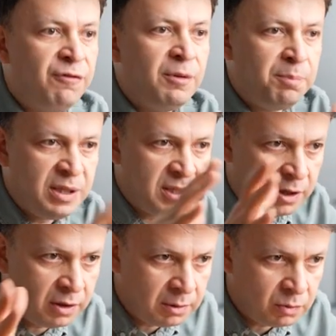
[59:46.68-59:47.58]
the peace
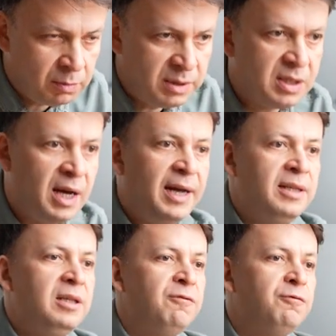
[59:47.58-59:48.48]
agreement will be signed,
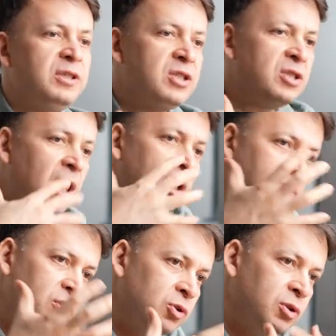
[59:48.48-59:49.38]
if we
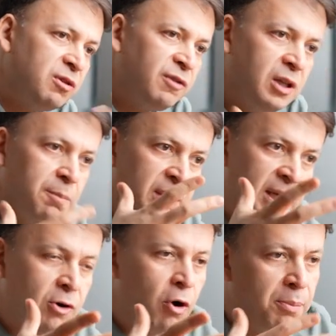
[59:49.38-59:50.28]
start, you know,
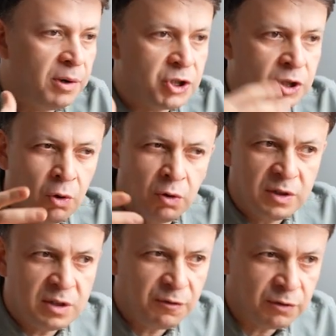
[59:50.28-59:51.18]
developing cooperation in all
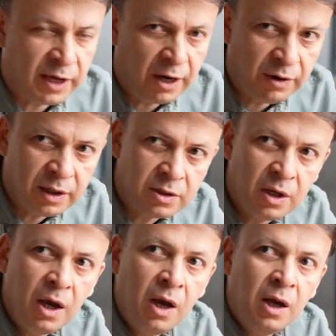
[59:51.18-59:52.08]
these different areas,
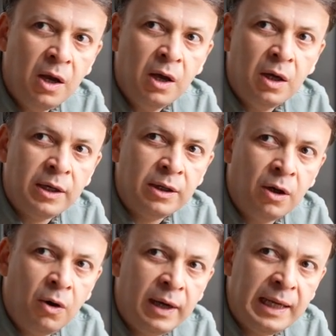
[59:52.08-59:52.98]
you
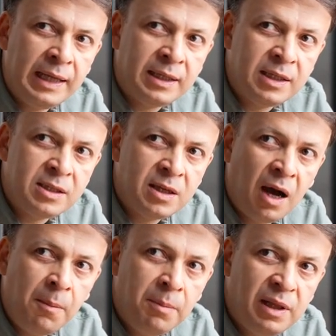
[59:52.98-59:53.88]
know, it is
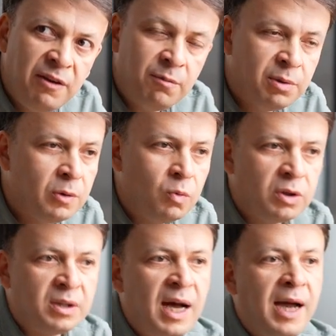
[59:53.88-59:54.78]
unbelievable
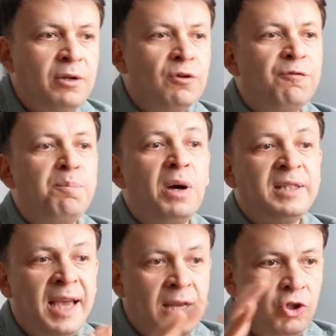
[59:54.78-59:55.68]
what kind of
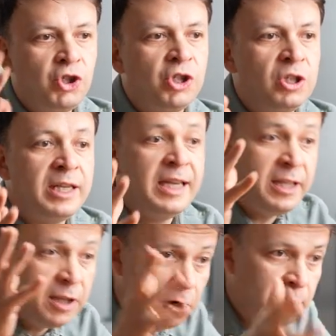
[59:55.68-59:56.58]
potential
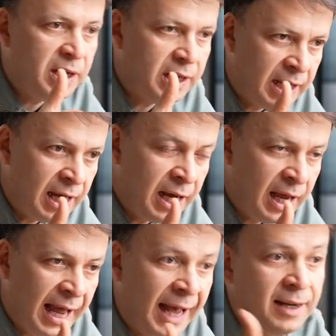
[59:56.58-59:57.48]
in Armenia
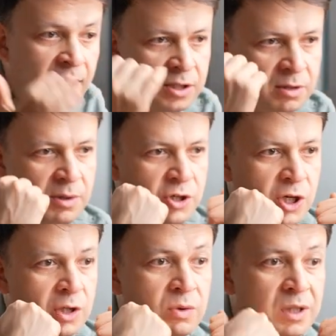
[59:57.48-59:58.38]
and
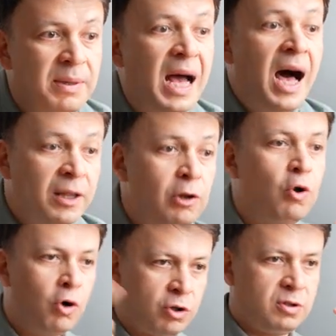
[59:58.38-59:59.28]
Azerbaijan will be
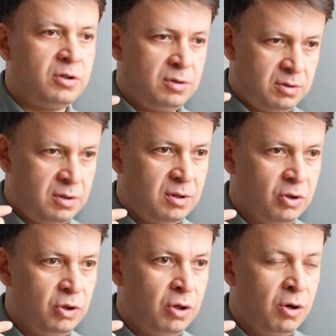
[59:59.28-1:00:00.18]
unlocked,
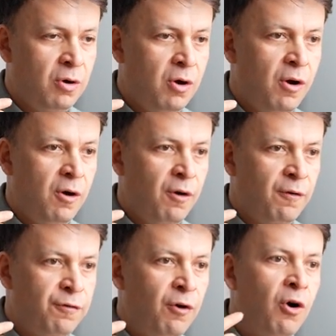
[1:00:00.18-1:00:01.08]
you know,
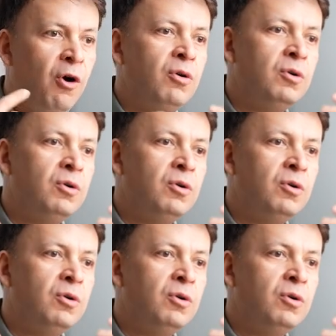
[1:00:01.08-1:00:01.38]
for